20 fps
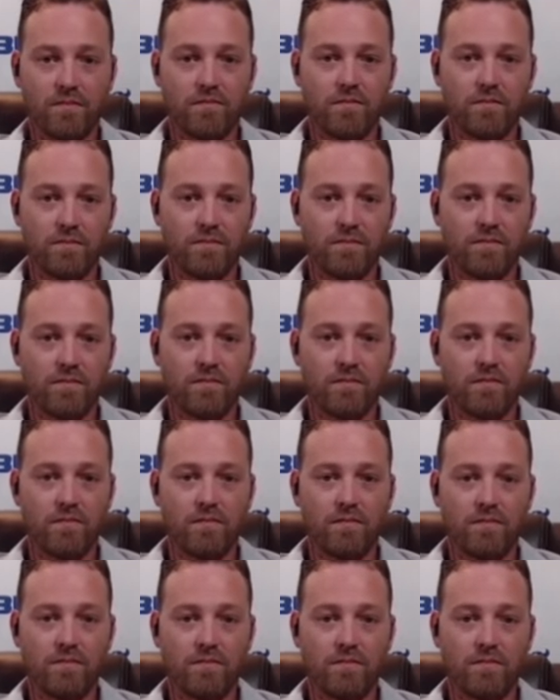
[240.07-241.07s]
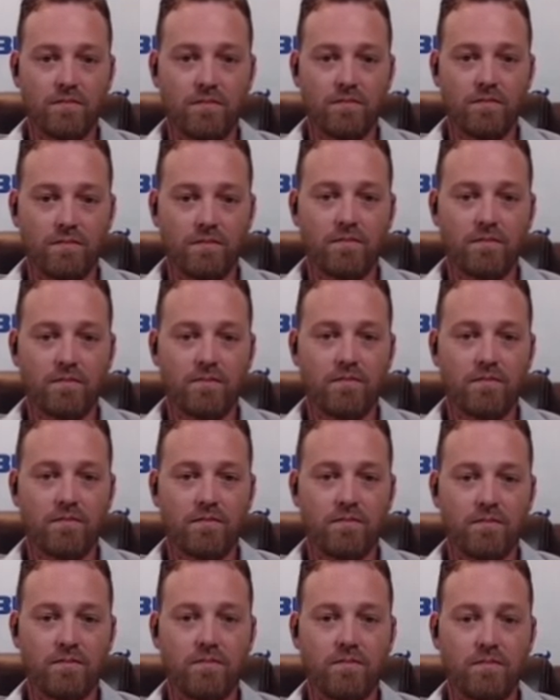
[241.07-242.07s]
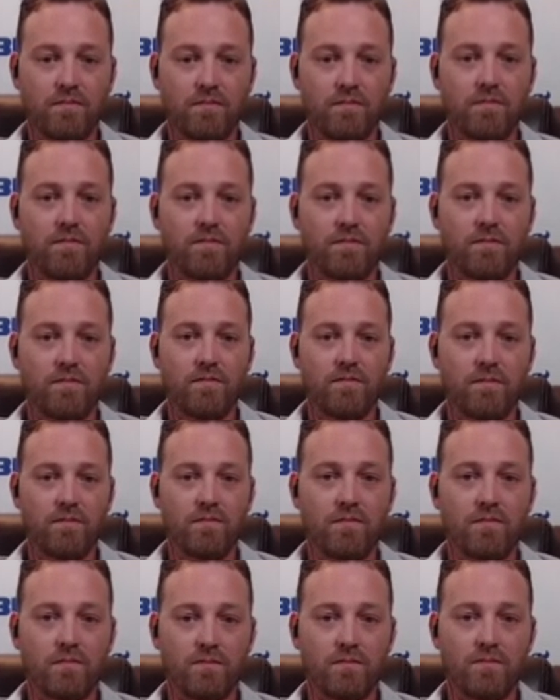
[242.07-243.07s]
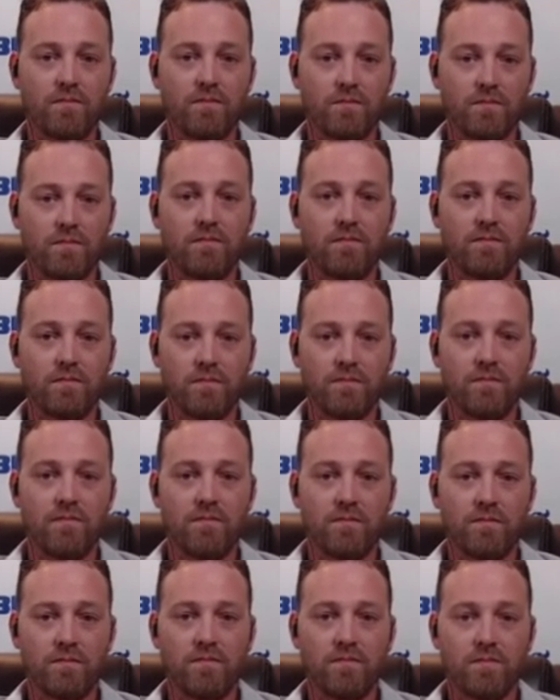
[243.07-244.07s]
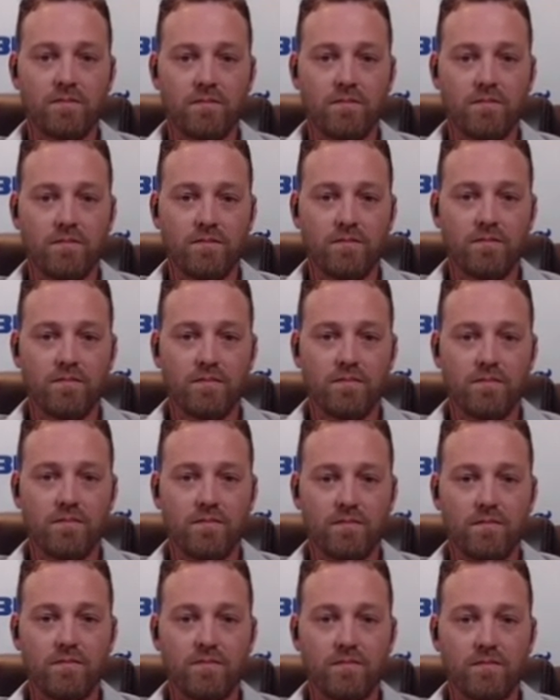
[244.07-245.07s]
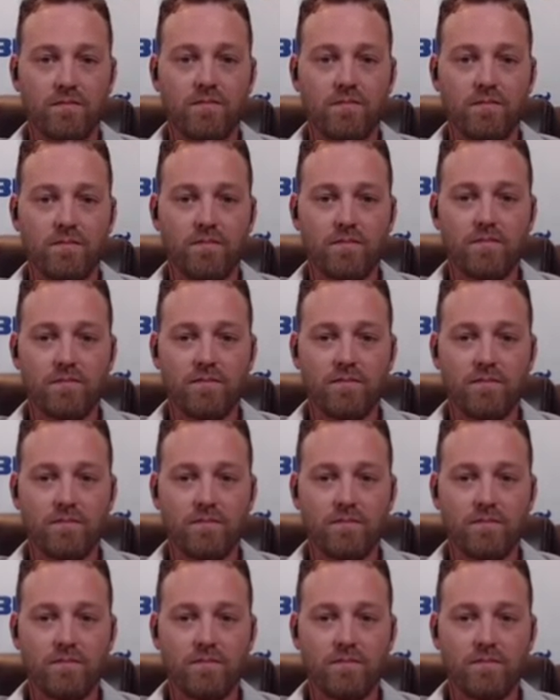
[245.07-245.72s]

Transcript: The person shown says nothing.